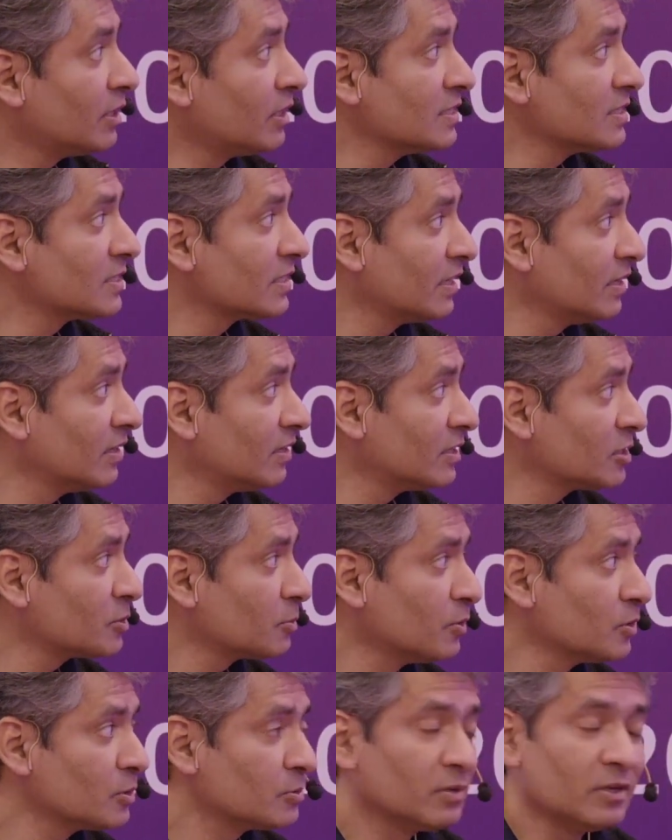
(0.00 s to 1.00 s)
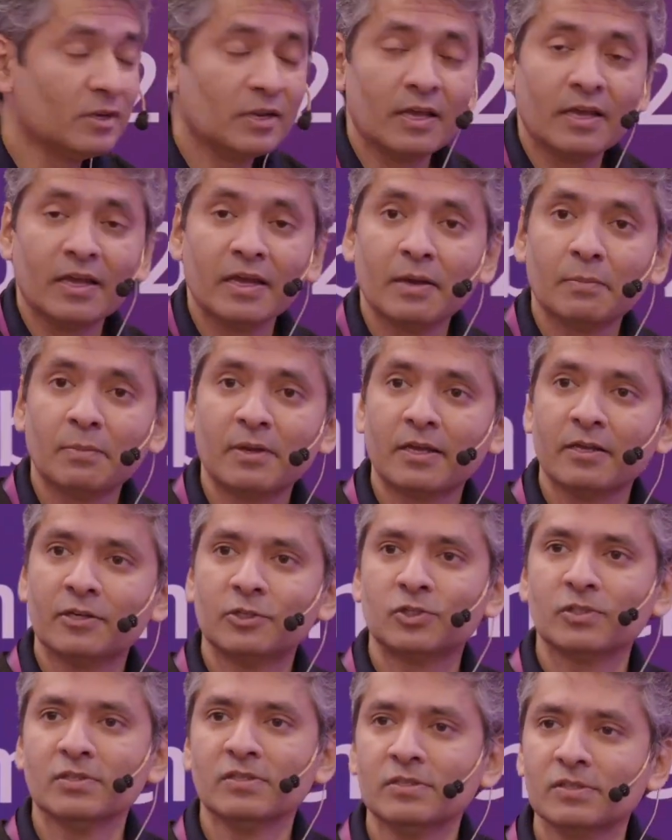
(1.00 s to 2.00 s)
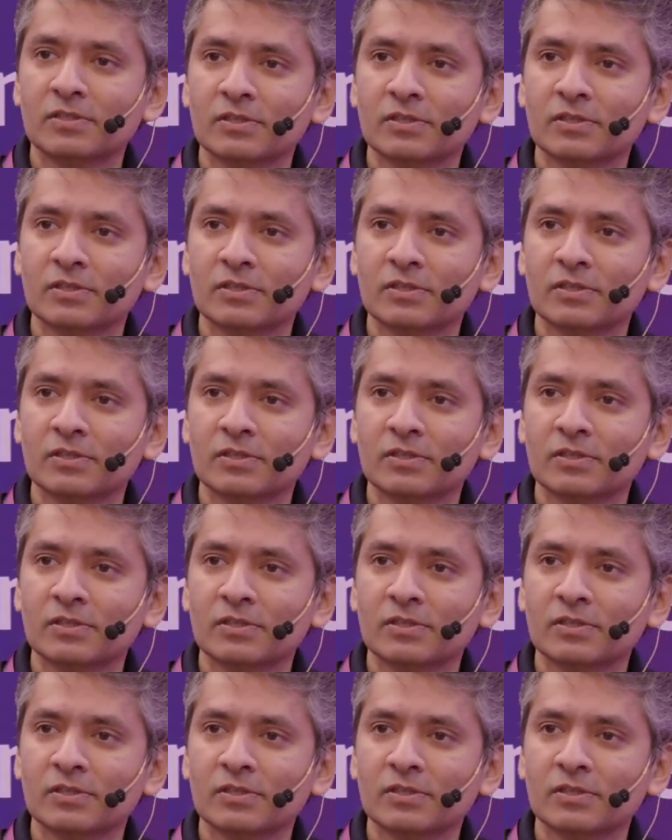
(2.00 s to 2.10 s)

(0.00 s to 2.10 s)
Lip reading: and scale responsible AI applications